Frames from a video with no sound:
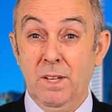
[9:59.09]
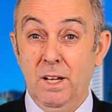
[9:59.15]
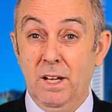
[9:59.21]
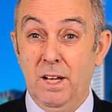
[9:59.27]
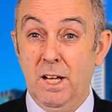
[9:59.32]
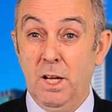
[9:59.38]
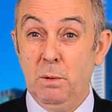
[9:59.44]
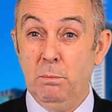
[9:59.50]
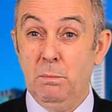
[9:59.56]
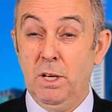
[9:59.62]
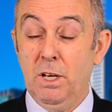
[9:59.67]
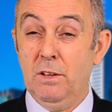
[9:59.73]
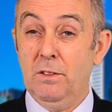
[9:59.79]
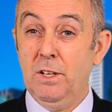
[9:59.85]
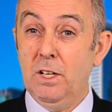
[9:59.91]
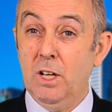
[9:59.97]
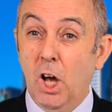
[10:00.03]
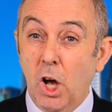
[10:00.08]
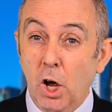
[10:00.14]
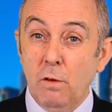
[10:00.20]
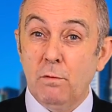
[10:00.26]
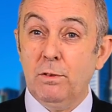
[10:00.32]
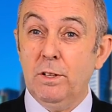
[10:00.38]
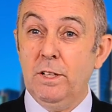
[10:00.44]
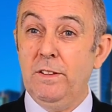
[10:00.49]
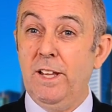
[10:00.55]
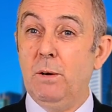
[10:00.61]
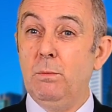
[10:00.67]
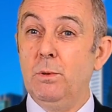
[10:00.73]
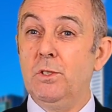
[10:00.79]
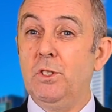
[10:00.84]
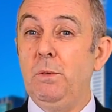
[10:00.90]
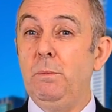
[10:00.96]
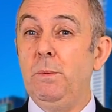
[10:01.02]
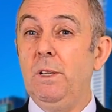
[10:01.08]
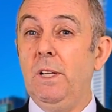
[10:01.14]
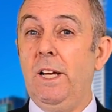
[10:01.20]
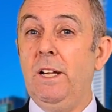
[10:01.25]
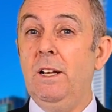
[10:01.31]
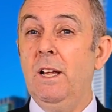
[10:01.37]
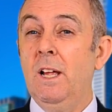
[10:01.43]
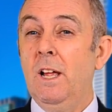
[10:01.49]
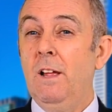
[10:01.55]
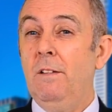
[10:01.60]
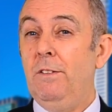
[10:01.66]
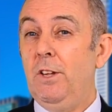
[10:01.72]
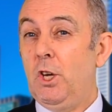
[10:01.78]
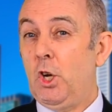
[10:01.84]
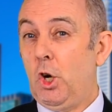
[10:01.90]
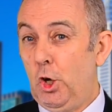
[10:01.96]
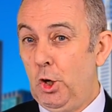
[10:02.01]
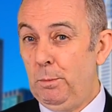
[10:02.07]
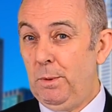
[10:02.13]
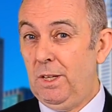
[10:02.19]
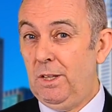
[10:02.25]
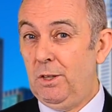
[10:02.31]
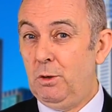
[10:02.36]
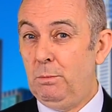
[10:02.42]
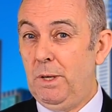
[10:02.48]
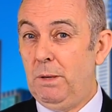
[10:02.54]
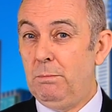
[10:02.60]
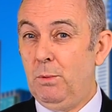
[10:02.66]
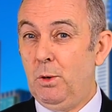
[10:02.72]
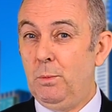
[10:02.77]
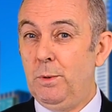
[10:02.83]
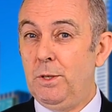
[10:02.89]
And I think hopefully that will stimulate the economy a little bit more.